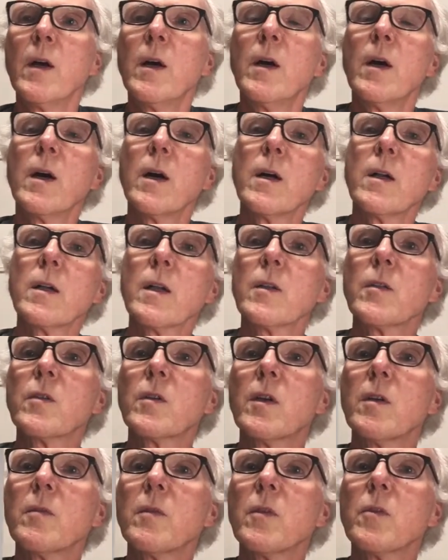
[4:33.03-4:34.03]
Let's
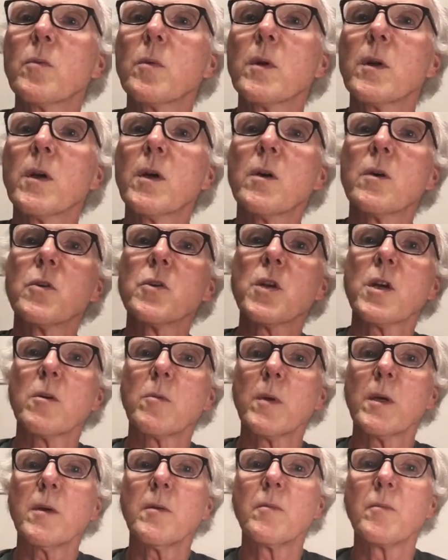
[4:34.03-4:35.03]
give this one a go, shall
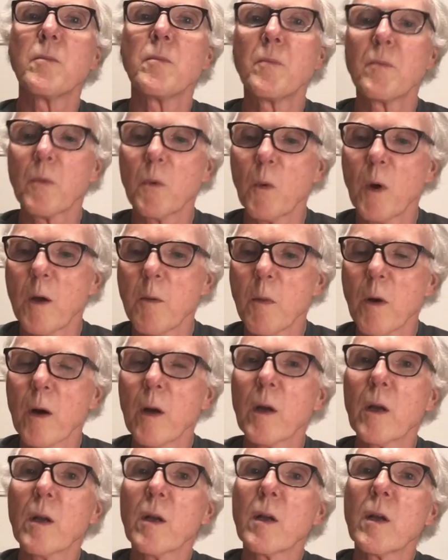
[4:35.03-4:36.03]
we? Y
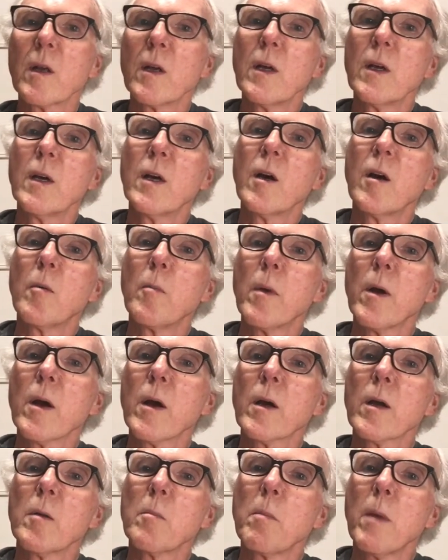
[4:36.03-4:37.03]
Market
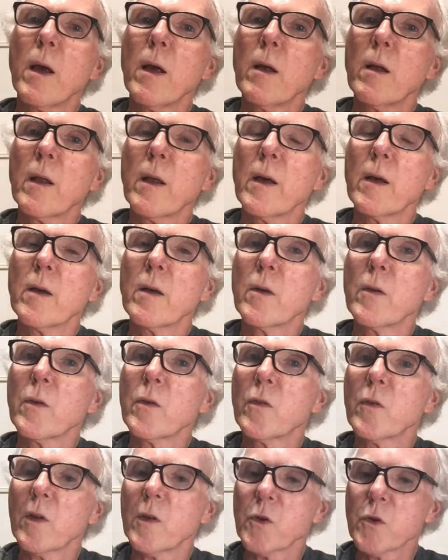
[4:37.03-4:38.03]
American Pale Ale
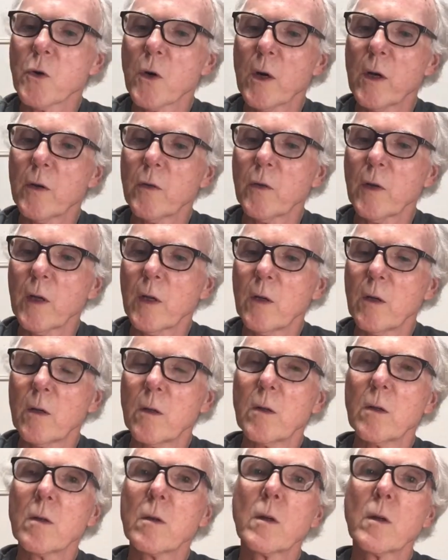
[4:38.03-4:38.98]
Citra Single,